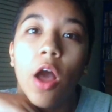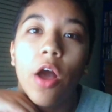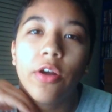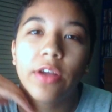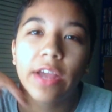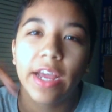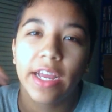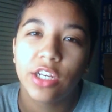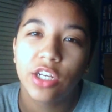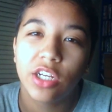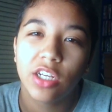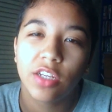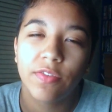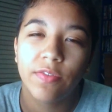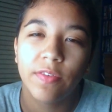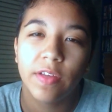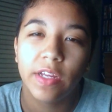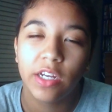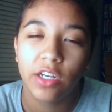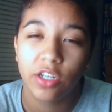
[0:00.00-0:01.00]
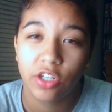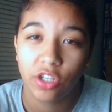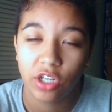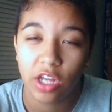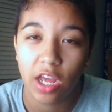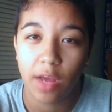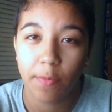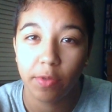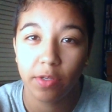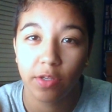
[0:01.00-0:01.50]
Okay, just finished
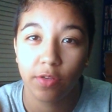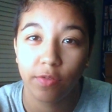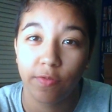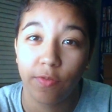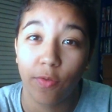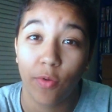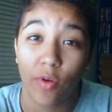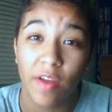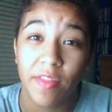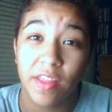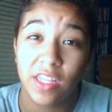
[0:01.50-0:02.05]
episode 4.